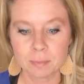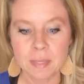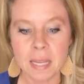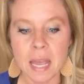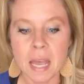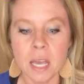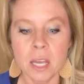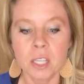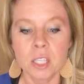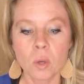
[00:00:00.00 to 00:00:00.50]

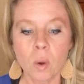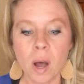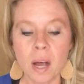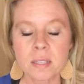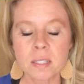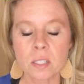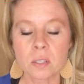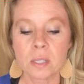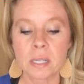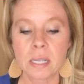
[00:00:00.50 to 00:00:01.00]
You also
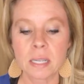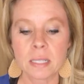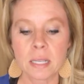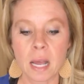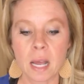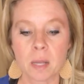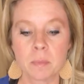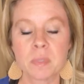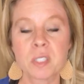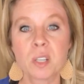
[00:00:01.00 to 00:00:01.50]
need
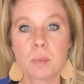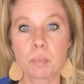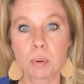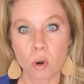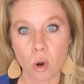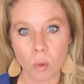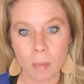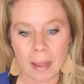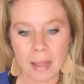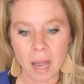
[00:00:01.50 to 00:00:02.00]
some
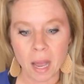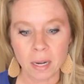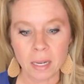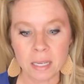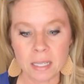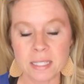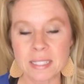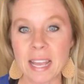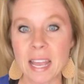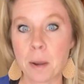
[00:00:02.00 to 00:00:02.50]
probiotics
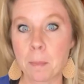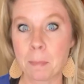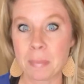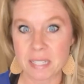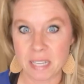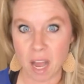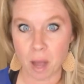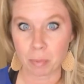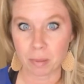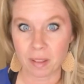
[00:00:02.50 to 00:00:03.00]
and
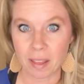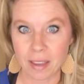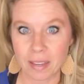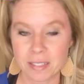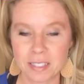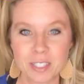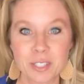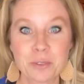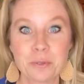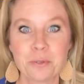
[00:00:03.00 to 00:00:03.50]
metabolites,
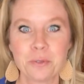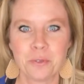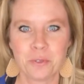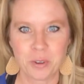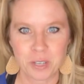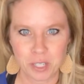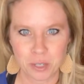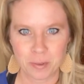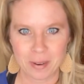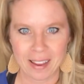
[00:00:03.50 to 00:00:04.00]
which
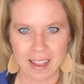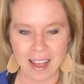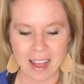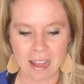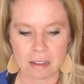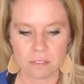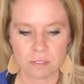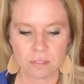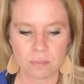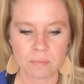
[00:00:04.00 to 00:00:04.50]
we have.